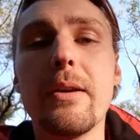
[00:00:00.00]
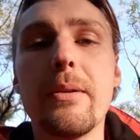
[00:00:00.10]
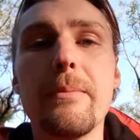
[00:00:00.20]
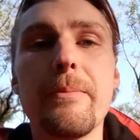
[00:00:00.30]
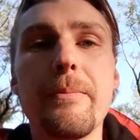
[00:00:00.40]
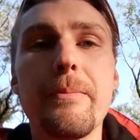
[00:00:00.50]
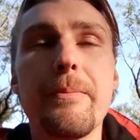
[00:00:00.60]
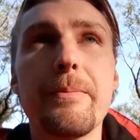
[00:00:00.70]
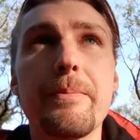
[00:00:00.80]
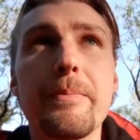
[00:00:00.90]
um,
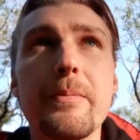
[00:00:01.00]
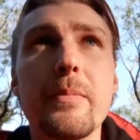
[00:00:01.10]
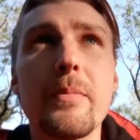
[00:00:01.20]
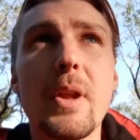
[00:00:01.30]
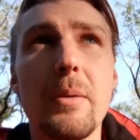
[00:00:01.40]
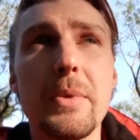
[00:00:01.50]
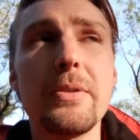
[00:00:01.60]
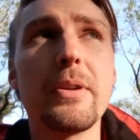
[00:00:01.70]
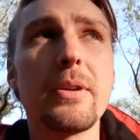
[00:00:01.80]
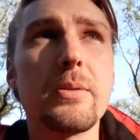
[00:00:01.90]
I'm
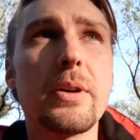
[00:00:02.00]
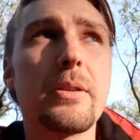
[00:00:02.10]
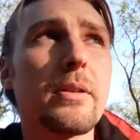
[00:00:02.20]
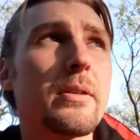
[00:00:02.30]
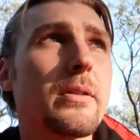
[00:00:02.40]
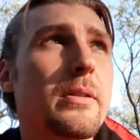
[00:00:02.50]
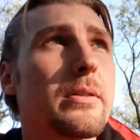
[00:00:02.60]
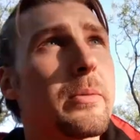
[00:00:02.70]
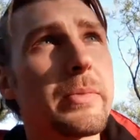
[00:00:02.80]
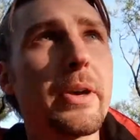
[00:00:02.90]
using it quite uh,
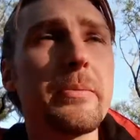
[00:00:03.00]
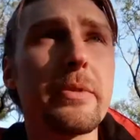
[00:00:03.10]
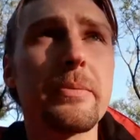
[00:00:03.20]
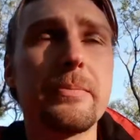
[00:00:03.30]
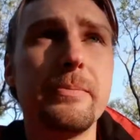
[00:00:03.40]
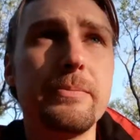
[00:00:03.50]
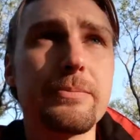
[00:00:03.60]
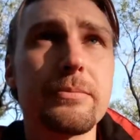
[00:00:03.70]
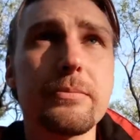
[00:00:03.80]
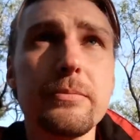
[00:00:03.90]
sometimes.
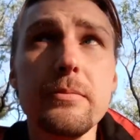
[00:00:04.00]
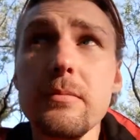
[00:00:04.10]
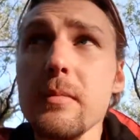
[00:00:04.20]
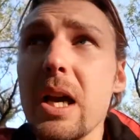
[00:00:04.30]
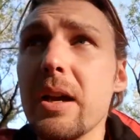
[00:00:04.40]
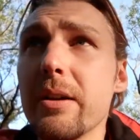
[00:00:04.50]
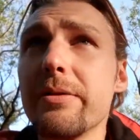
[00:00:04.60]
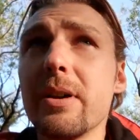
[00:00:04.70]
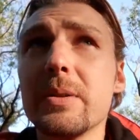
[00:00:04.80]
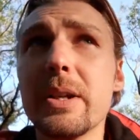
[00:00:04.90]
And I
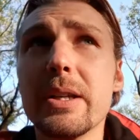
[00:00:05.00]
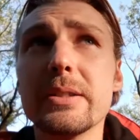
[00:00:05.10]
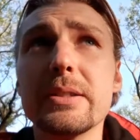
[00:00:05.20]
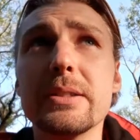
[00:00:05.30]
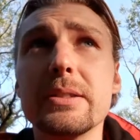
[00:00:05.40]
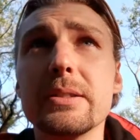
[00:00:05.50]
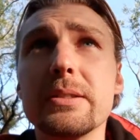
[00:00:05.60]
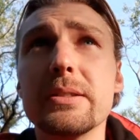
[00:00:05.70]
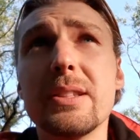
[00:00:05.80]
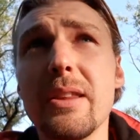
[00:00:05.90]
found that
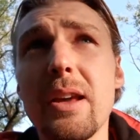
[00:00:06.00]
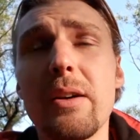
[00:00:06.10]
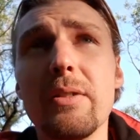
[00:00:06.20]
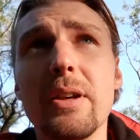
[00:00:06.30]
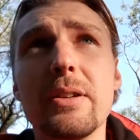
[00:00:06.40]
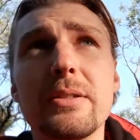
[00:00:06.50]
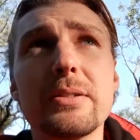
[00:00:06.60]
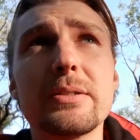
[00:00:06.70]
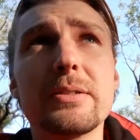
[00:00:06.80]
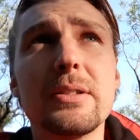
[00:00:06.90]
uh, something I've learned
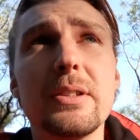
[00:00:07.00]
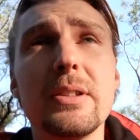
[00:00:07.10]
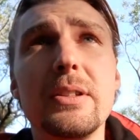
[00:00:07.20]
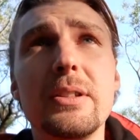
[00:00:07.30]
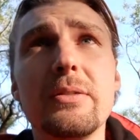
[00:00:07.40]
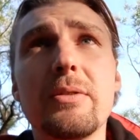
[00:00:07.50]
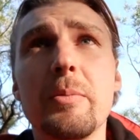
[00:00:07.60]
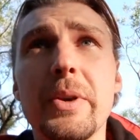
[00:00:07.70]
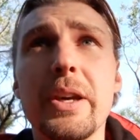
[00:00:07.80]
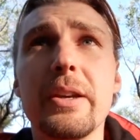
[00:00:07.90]
from
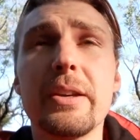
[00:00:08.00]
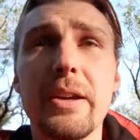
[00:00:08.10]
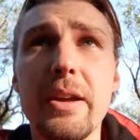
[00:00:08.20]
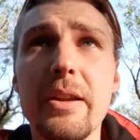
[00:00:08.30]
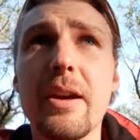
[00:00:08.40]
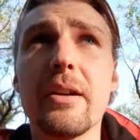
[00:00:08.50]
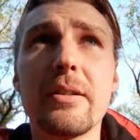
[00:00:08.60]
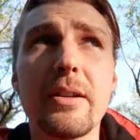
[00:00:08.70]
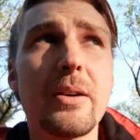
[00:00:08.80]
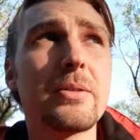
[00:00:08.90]
being in
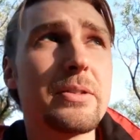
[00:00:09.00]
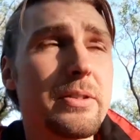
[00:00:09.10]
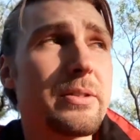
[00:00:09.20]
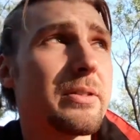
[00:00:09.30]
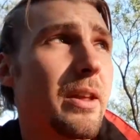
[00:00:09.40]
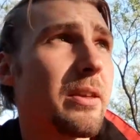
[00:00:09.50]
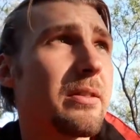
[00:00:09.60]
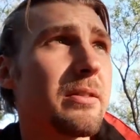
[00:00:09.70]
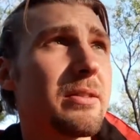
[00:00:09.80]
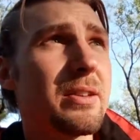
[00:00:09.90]
Kenya now it's a
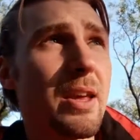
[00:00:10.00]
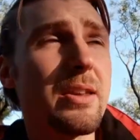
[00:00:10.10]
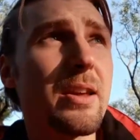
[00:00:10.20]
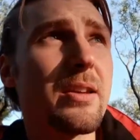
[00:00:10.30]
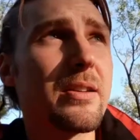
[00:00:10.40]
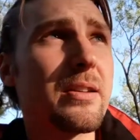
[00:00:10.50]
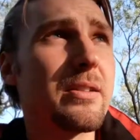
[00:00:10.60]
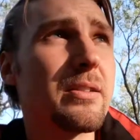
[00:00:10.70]
Kenyan